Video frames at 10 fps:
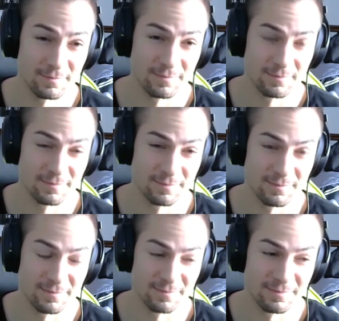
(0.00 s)

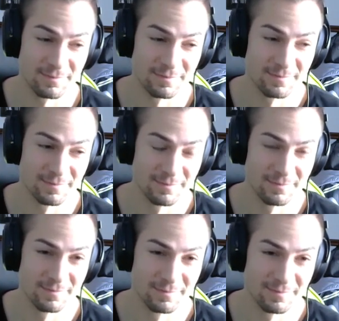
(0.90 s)

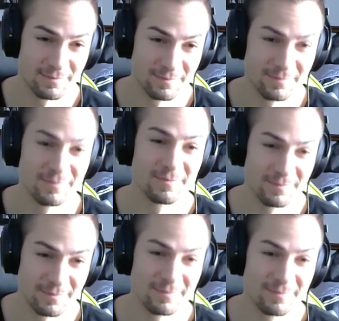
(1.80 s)

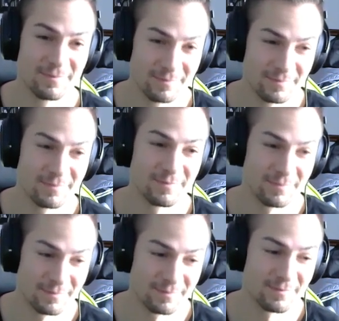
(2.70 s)

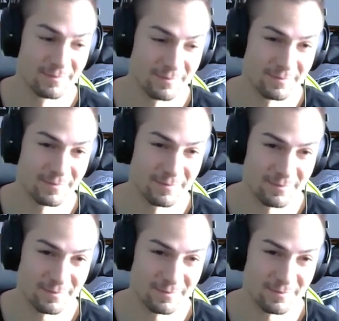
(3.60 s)
(not speaking)